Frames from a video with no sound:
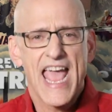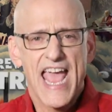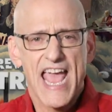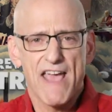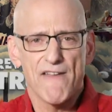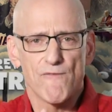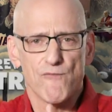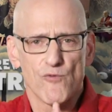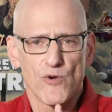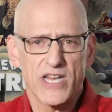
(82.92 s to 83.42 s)

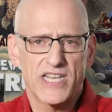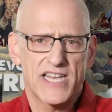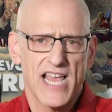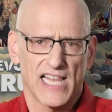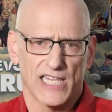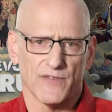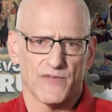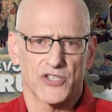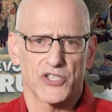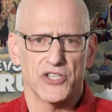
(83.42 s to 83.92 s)
Every
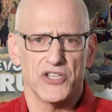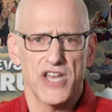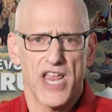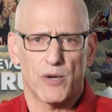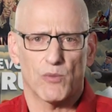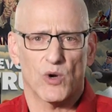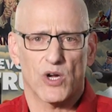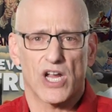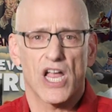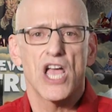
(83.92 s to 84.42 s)
television
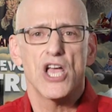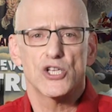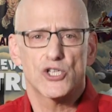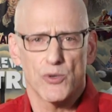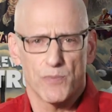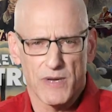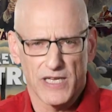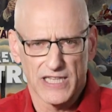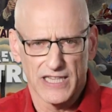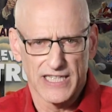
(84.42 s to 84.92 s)
network
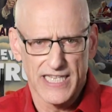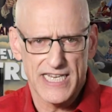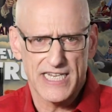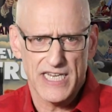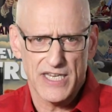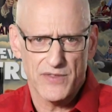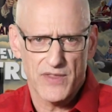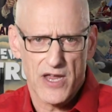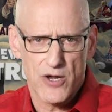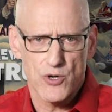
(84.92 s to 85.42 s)
should be
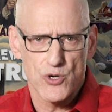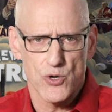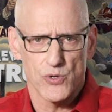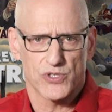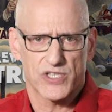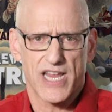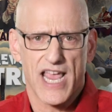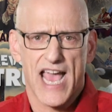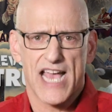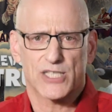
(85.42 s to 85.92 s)
leading their
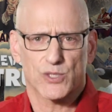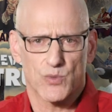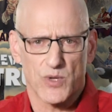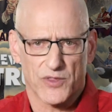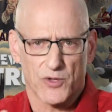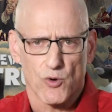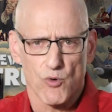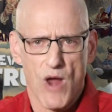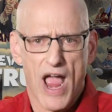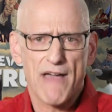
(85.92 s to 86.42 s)
newscasts
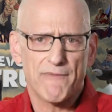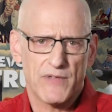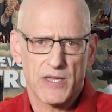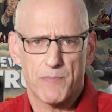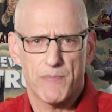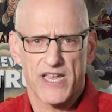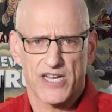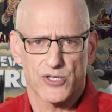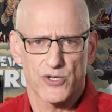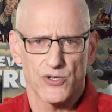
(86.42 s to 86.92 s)
with
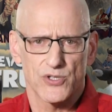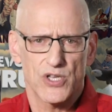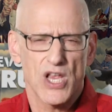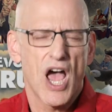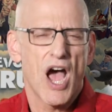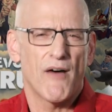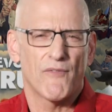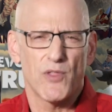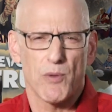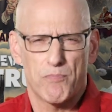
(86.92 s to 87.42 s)
graphic pictures
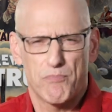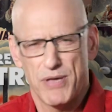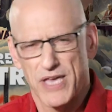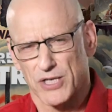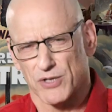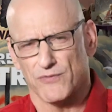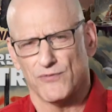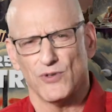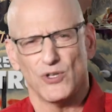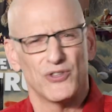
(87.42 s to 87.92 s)
of the
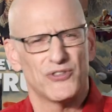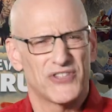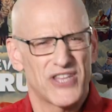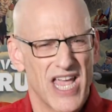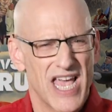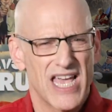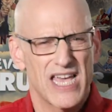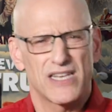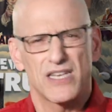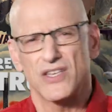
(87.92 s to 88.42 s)
pitiful
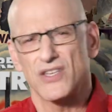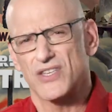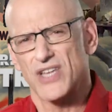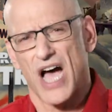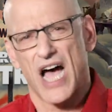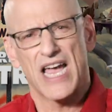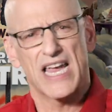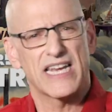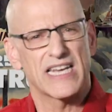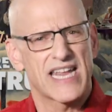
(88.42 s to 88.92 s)
dead and
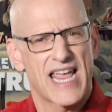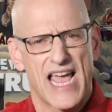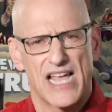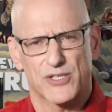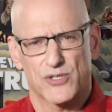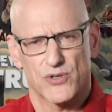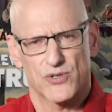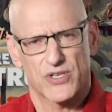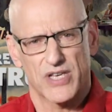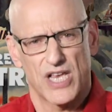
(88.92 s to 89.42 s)
dying
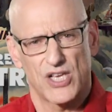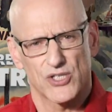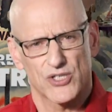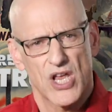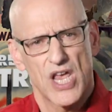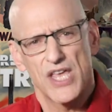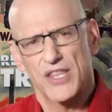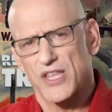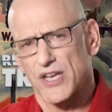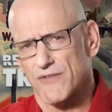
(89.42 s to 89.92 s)
cancer cells
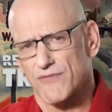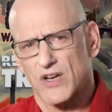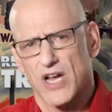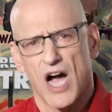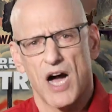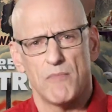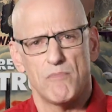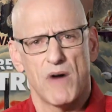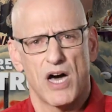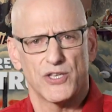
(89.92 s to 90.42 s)
that have
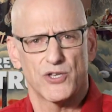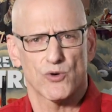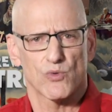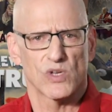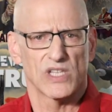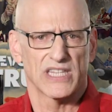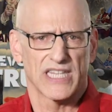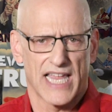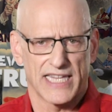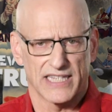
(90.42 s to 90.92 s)
come under
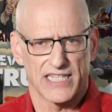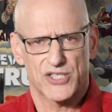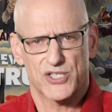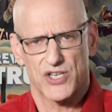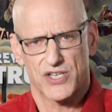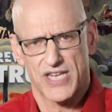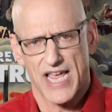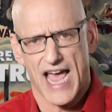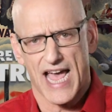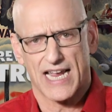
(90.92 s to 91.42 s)

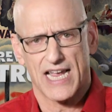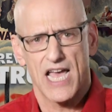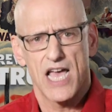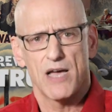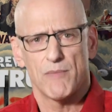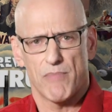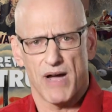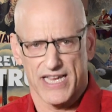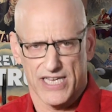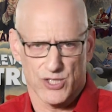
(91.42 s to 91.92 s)
relentless attack
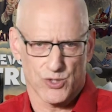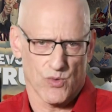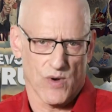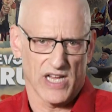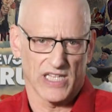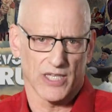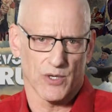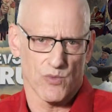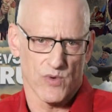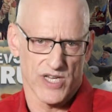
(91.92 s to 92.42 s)
by
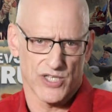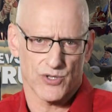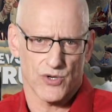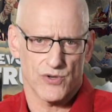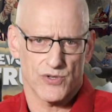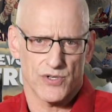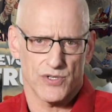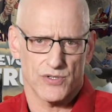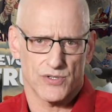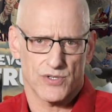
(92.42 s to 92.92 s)
Israeli
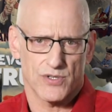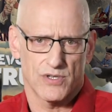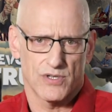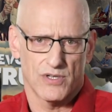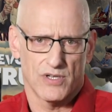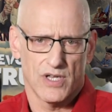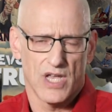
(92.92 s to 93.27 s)
researchers.